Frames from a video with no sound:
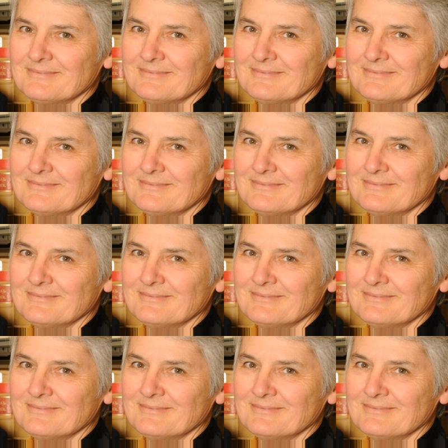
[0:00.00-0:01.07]

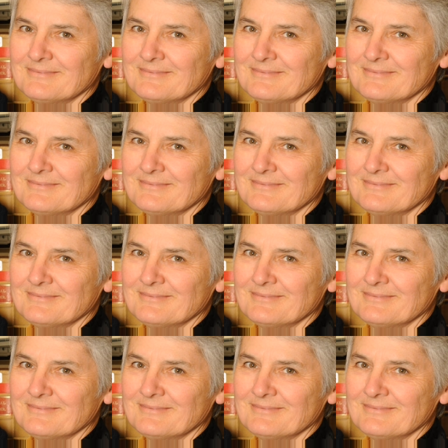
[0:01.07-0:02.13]

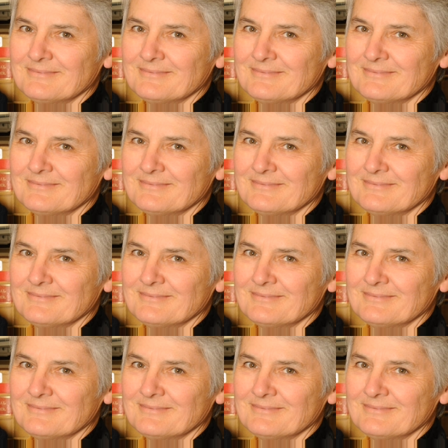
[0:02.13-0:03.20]

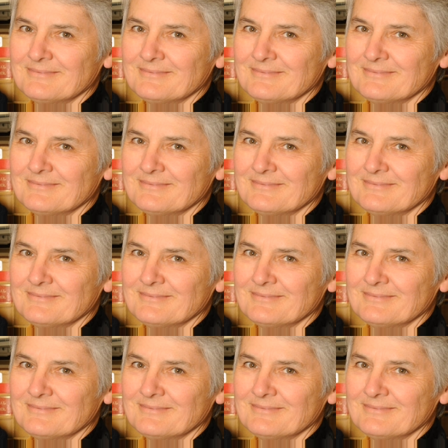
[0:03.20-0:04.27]

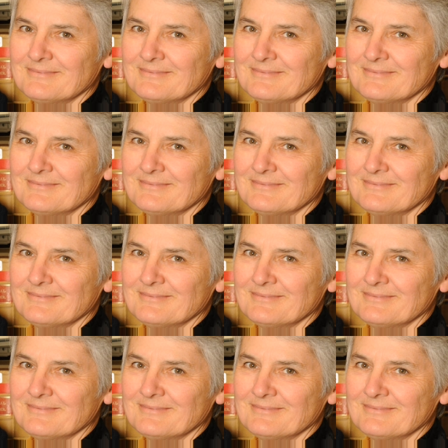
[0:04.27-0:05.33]

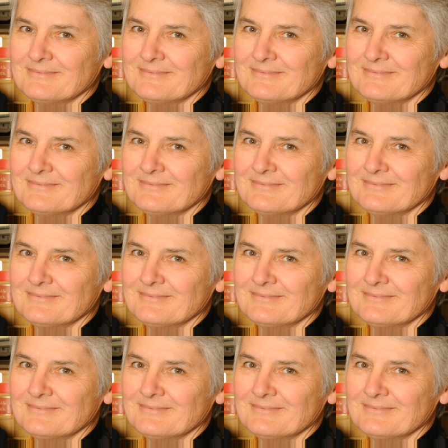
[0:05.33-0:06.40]

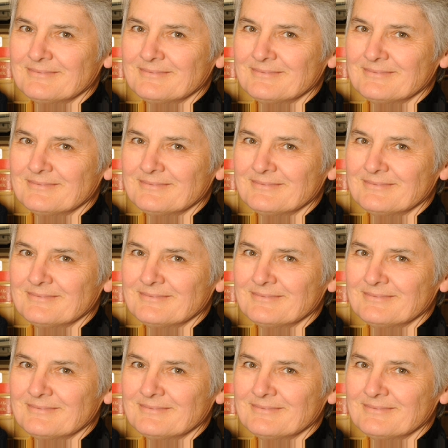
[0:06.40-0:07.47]

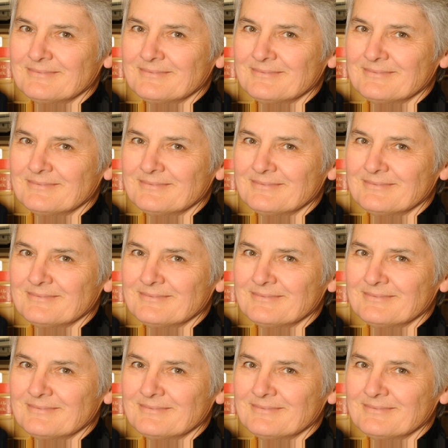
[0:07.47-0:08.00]
(no lip movement)